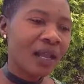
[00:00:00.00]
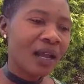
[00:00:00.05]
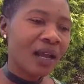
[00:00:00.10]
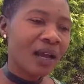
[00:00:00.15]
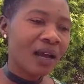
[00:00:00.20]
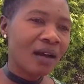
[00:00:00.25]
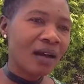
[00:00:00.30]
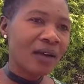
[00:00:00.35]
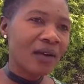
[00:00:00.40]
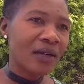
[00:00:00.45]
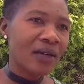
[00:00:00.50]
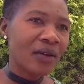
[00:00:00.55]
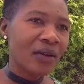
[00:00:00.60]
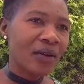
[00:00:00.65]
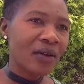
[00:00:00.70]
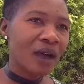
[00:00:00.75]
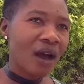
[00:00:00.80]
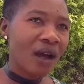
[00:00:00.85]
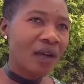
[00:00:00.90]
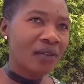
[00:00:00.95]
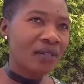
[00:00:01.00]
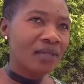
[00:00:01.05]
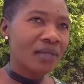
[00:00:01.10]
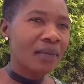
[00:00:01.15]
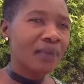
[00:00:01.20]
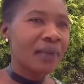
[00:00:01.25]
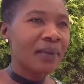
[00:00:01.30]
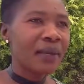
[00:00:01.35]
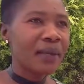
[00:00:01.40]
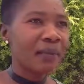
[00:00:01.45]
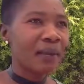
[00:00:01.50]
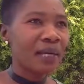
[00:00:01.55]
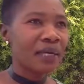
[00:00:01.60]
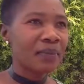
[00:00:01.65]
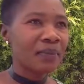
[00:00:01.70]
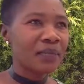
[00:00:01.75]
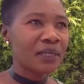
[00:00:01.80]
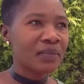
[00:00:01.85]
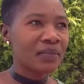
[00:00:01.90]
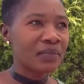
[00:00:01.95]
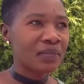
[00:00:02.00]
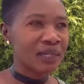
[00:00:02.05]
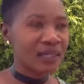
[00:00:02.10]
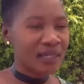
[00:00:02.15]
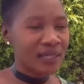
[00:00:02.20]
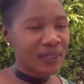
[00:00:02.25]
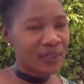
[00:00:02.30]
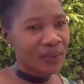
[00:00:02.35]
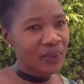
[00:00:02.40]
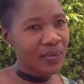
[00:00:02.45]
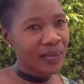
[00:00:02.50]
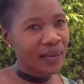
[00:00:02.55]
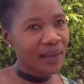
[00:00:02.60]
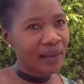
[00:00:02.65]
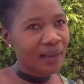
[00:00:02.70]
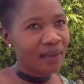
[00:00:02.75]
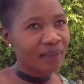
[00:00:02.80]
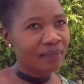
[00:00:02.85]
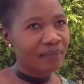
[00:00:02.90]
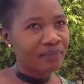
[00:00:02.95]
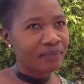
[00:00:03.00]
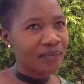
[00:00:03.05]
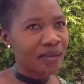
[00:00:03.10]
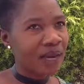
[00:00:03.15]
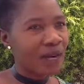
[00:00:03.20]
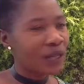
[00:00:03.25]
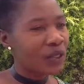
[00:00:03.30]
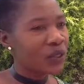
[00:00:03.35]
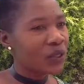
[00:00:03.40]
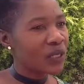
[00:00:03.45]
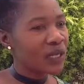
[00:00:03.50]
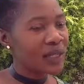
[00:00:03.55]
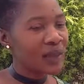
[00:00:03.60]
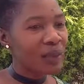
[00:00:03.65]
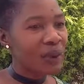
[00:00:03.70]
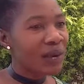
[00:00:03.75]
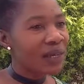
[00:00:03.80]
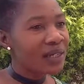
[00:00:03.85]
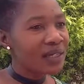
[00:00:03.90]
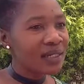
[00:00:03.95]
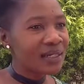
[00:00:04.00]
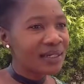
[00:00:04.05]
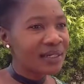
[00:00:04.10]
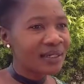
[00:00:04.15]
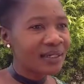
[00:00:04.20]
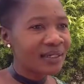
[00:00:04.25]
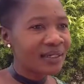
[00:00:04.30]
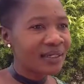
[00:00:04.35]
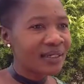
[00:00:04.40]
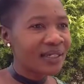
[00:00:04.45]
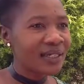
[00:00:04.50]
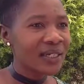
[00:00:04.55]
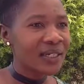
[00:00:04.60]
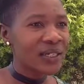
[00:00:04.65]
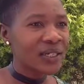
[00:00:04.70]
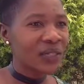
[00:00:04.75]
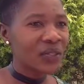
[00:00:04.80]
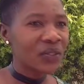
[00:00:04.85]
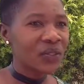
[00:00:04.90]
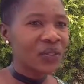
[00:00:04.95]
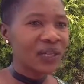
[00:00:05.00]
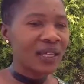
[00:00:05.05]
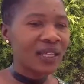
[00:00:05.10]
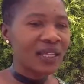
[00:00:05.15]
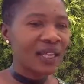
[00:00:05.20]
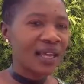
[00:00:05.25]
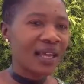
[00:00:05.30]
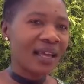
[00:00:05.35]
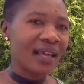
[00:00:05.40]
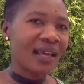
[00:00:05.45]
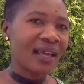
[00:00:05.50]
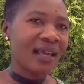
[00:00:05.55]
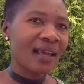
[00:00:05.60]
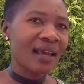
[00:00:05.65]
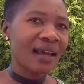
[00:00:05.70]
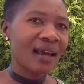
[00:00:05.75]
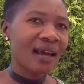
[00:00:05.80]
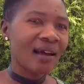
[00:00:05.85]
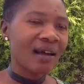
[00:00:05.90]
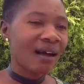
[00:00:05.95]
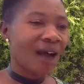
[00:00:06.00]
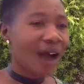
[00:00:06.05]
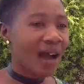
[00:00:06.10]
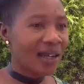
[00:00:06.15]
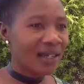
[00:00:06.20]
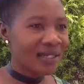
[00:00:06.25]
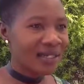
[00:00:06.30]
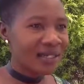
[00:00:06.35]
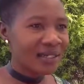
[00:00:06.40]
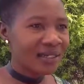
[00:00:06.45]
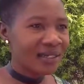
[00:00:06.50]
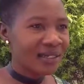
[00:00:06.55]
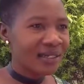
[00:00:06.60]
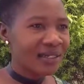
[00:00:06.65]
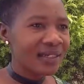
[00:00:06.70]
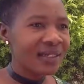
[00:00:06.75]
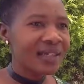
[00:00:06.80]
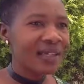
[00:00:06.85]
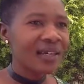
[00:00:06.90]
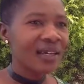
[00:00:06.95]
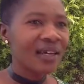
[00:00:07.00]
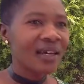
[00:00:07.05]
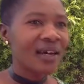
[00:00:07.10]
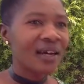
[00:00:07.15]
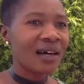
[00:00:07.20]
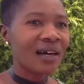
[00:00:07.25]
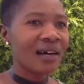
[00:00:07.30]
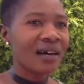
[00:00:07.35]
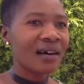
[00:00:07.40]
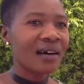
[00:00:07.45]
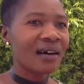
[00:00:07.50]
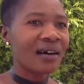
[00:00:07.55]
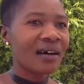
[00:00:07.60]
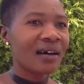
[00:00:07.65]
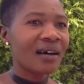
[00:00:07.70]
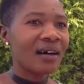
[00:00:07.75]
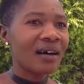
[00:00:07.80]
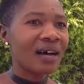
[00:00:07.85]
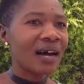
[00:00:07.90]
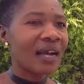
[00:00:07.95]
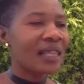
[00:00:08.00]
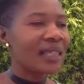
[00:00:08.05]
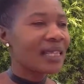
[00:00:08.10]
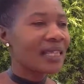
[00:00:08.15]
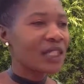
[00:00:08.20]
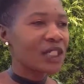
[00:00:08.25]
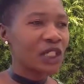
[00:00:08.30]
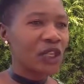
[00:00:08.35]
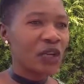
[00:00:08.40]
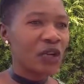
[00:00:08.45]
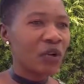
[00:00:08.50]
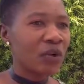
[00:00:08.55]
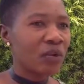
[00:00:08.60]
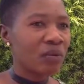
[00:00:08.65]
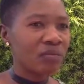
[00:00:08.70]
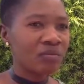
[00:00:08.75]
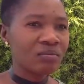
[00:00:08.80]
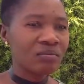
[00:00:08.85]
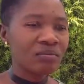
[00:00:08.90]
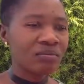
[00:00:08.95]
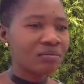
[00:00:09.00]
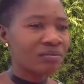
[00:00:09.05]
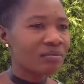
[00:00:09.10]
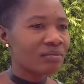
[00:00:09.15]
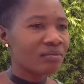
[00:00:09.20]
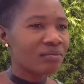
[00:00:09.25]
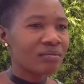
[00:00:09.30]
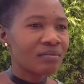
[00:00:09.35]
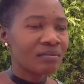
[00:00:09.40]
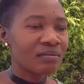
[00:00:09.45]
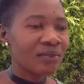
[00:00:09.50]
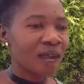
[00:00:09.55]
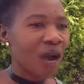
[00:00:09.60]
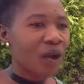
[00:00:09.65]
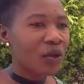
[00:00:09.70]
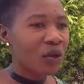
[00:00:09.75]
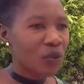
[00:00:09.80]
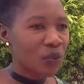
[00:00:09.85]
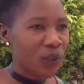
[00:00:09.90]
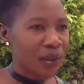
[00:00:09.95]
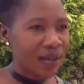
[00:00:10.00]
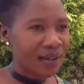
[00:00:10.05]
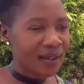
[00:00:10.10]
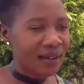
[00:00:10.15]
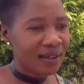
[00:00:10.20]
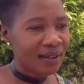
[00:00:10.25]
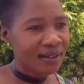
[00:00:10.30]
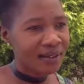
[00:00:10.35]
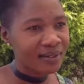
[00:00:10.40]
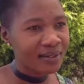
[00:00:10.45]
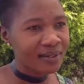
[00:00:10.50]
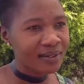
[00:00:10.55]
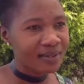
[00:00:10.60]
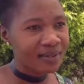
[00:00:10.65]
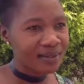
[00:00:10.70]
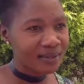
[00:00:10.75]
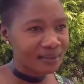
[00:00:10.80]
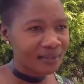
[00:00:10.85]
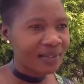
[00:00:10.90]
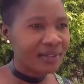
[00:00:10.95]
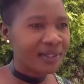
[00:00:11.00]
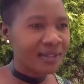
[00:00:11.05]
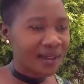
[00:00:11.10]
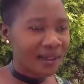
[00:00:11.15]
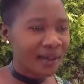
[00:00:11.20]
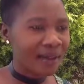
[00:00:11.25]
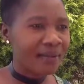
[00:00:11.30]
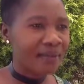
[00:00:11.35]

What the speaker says: Around housekeeping, my responsibilities were doing the washing, doing the ironing, and the general housework. Yeah.